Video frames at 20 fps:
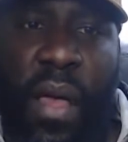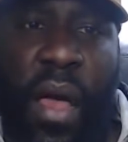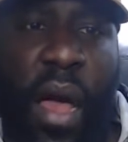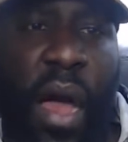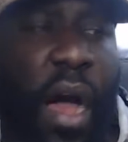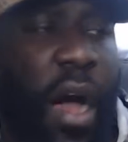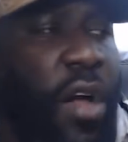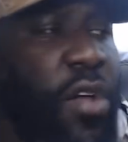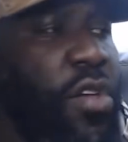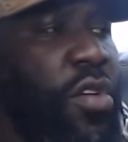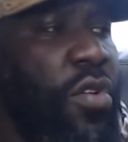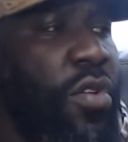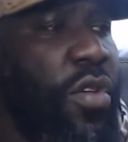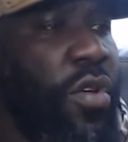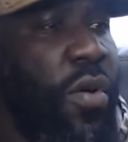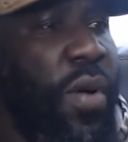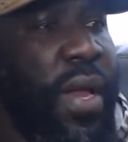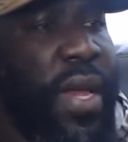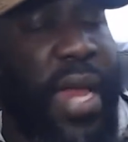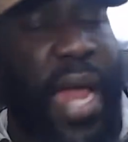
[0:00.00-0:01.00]
All you
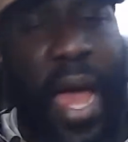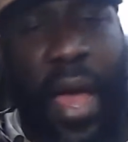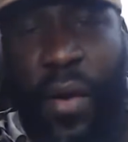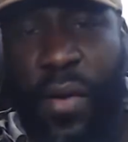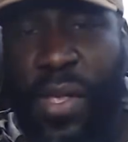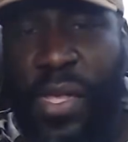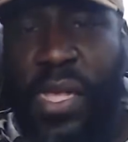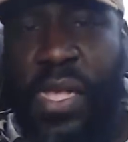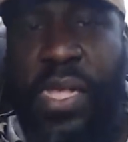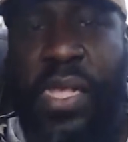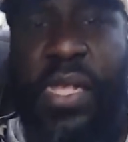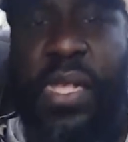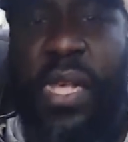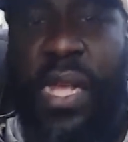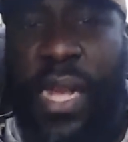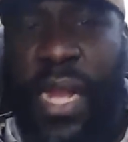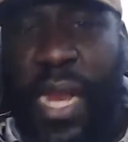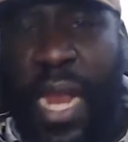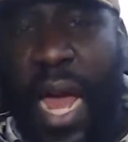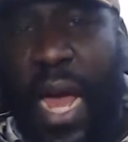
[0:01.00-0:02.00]
doing now is
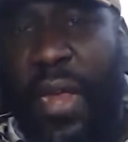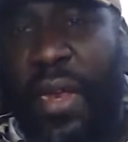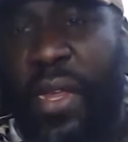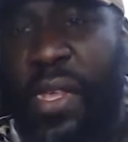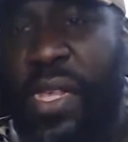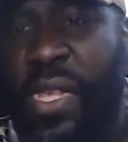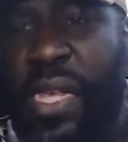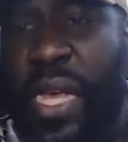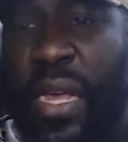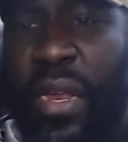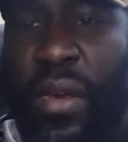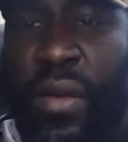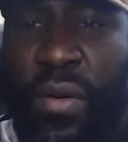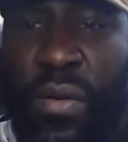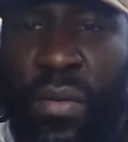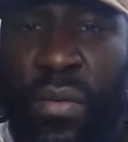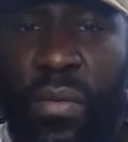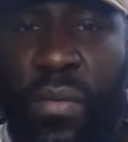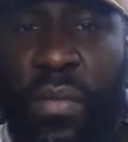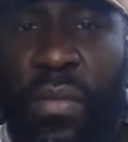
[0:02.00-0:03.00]
sending out the signal,
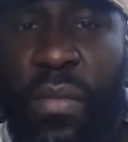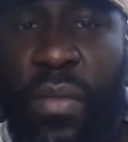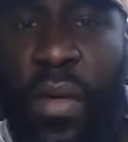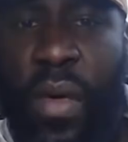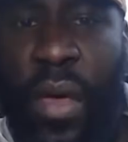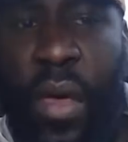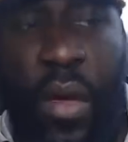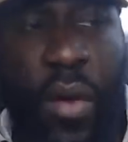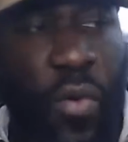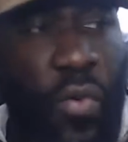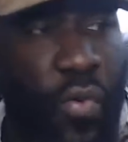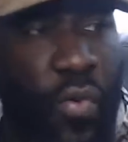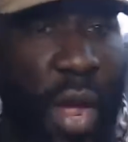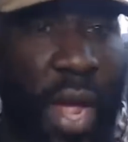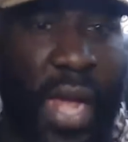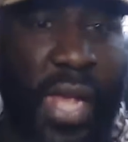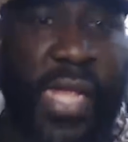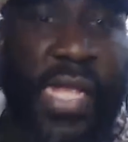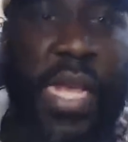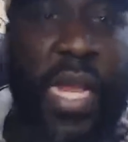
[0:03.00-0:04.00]

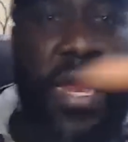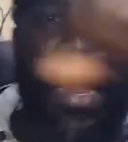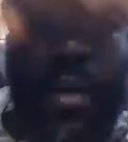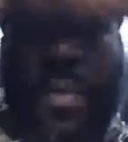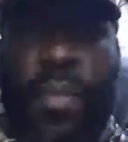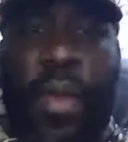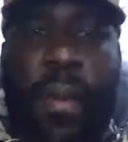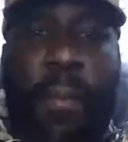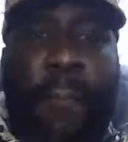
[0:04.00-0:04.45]
raising up the